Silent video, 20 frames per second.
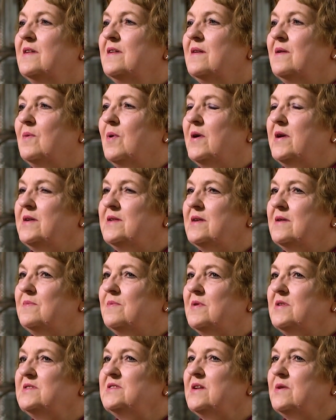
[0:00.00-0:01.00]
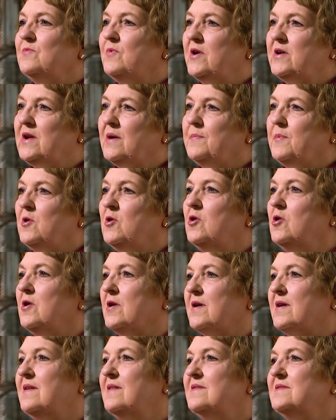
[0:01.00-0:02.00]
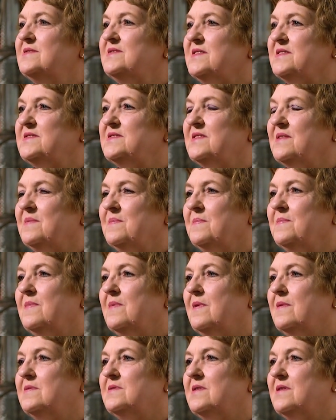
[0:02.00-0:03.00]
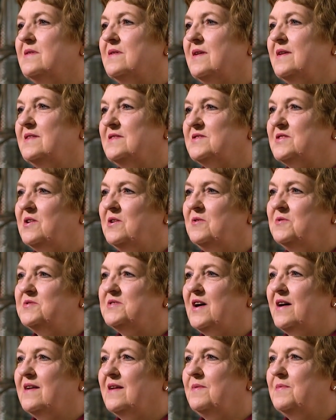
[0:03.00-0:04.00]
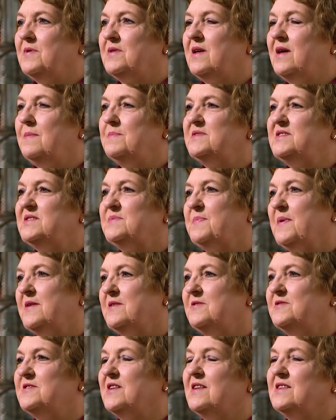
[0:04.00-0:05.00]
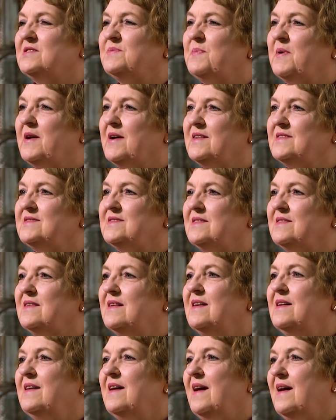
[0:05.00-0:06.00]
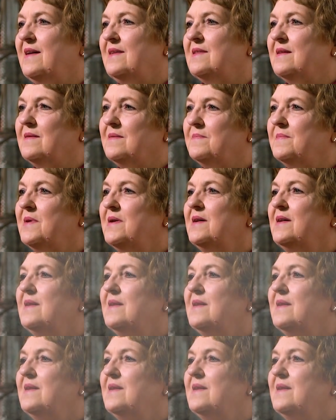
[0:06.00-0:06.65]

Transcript: What he did was he rigged up a hook system to get his clothes on. He would keep suspenders on his pants and hang them.